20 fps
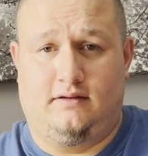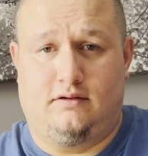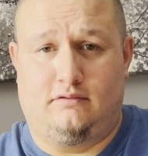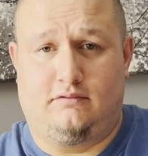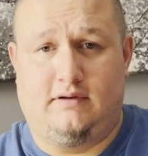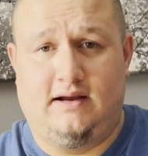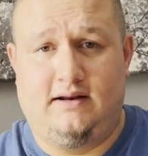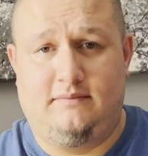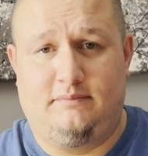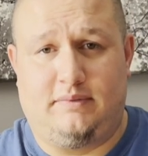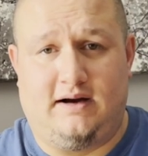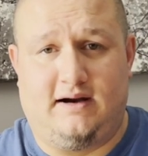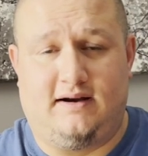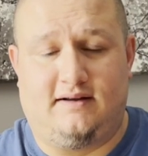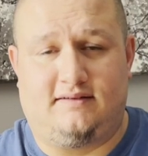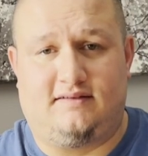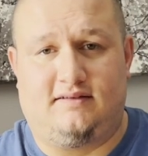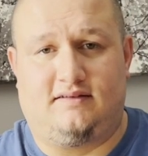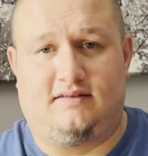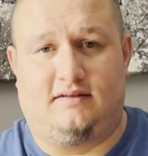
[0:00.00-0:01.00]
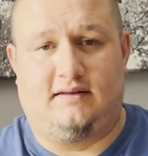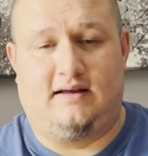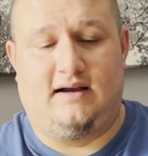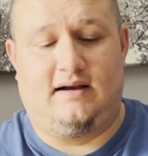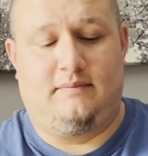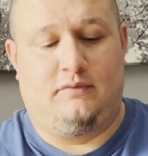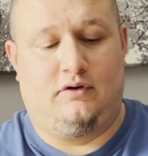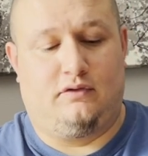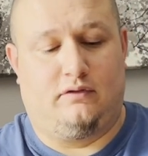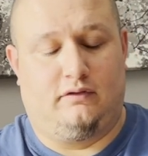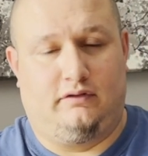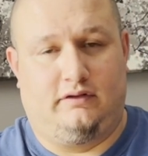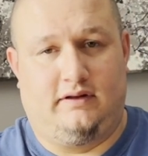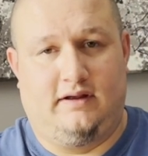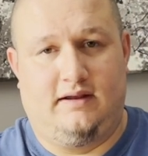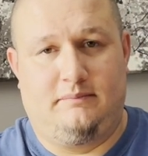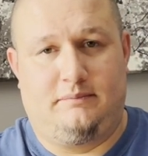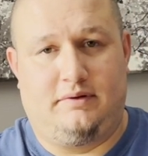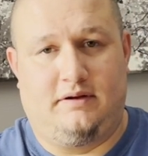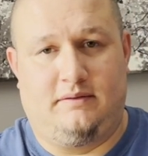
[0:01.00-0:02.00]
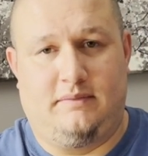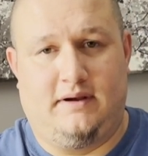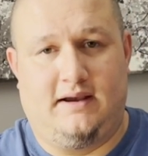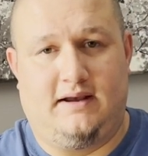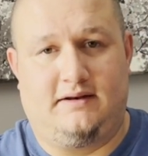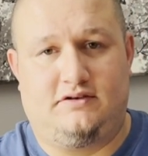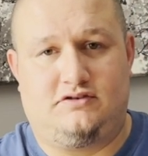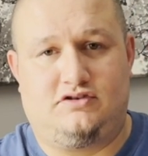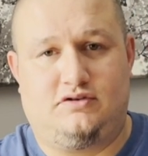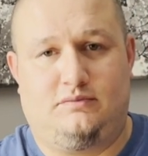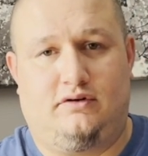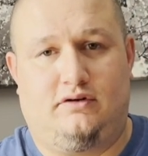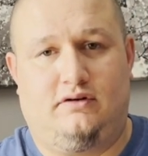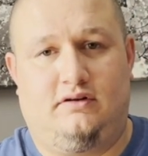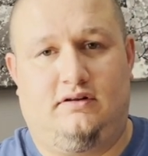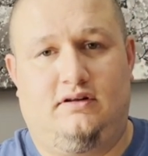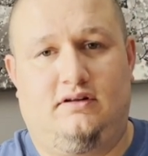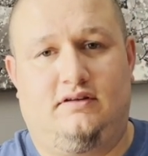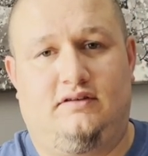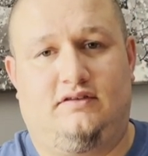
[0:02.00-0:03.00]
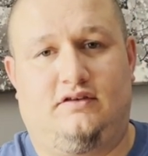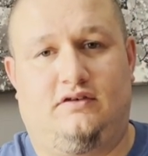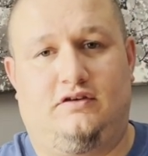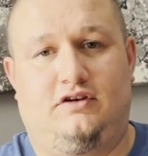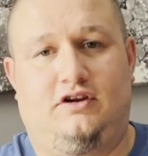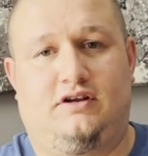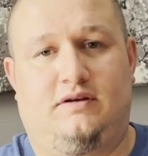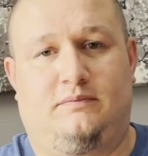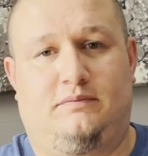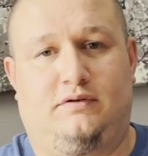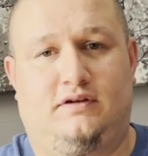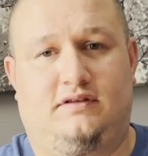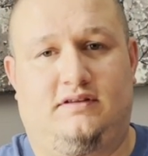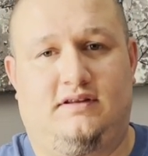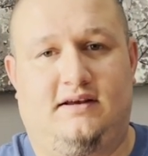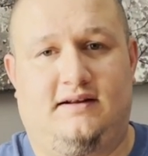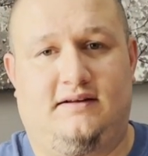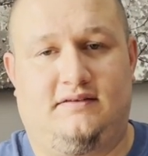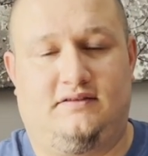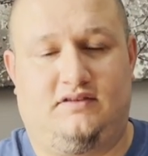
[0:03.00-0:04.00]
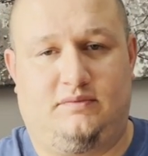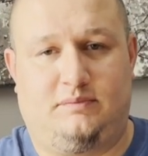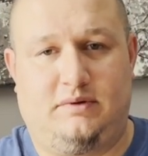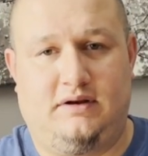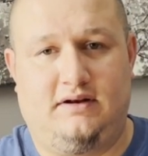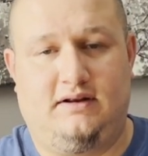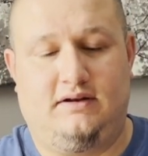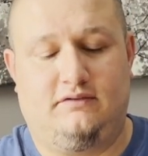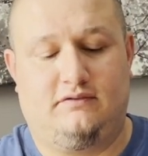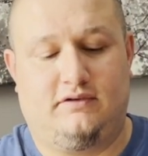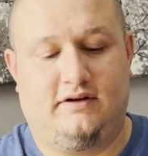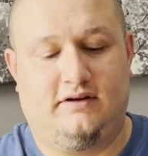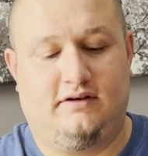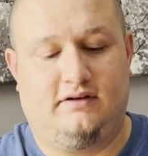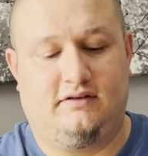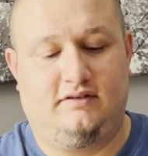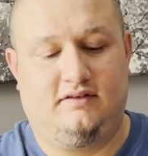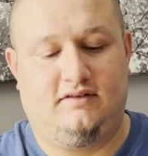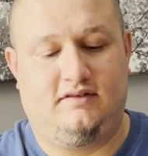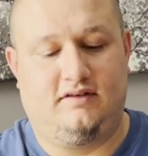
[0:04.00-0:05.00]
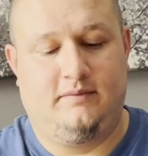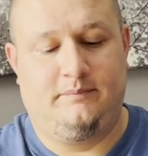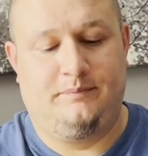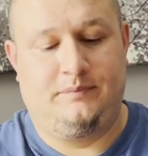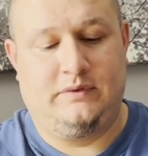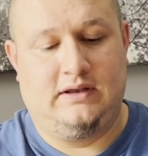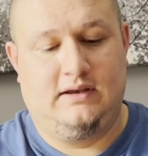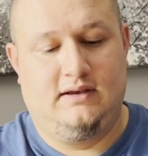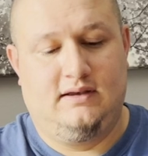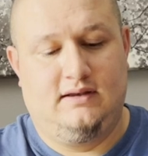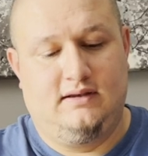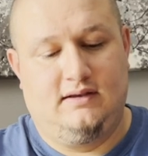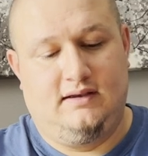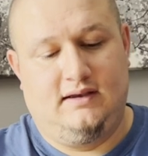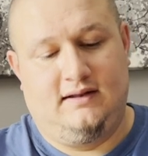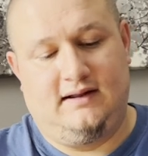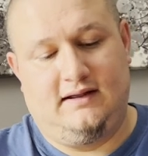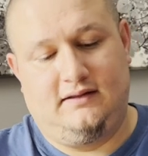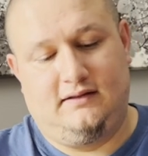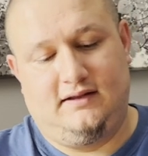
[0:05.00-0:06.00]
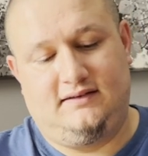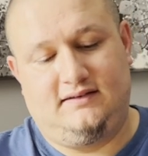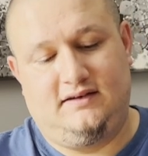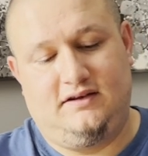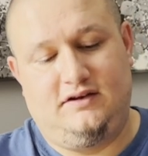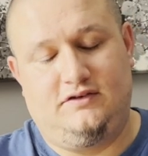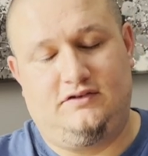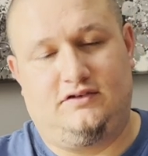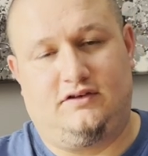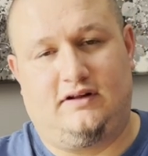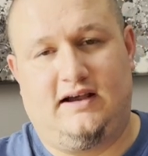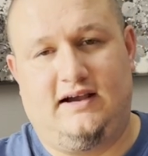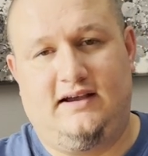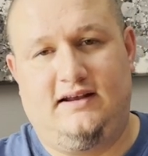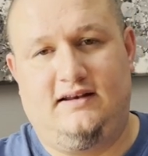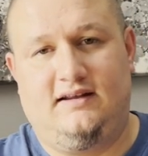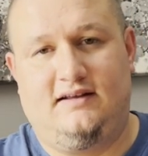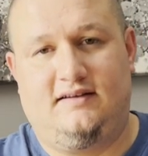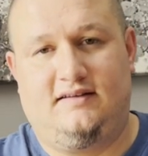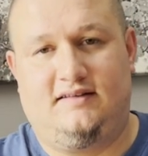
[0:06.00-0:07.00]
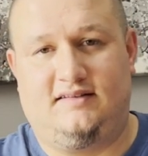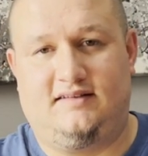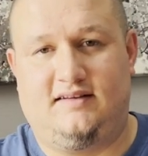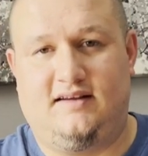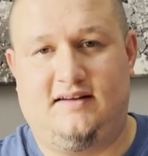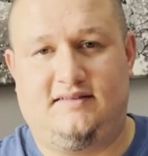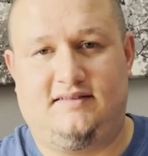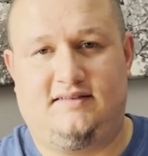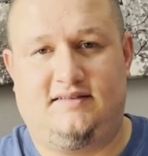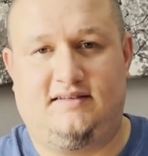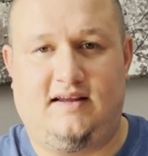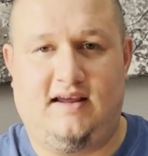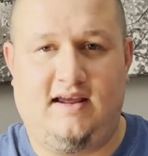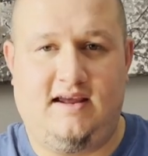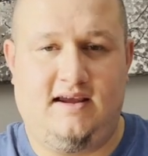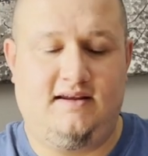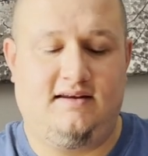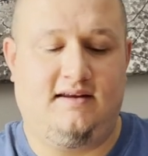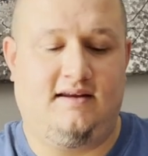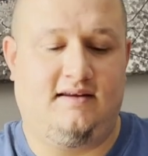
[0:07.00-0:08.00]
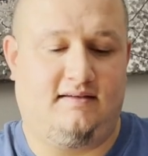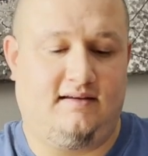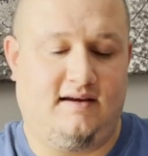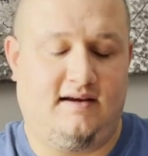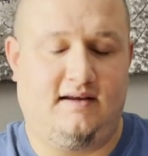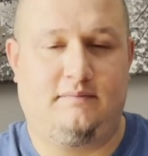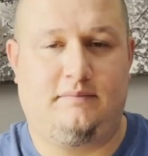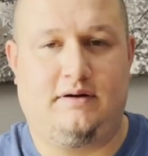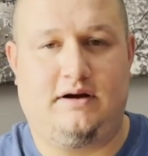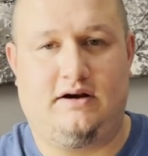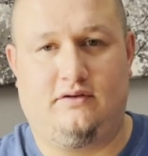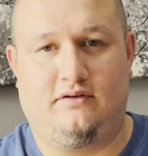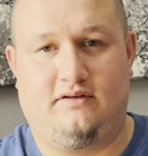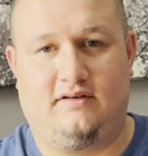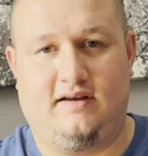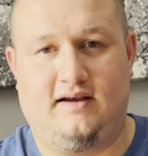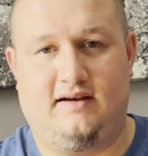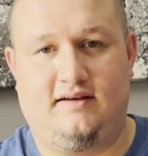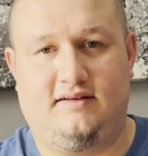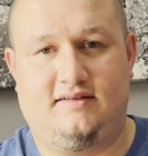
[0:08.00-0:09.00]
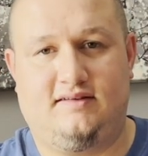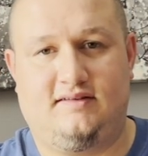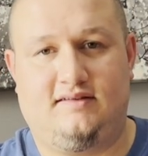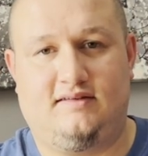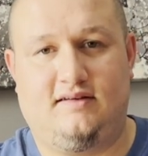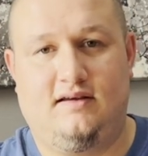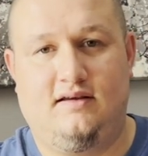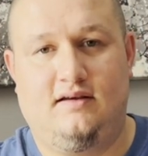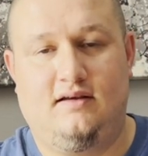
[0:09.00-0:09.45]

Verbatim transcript: the red box is a lot more limp and manageable, so you can put that on spinning reels. And I like to use line 6, 8, and 10 pound test.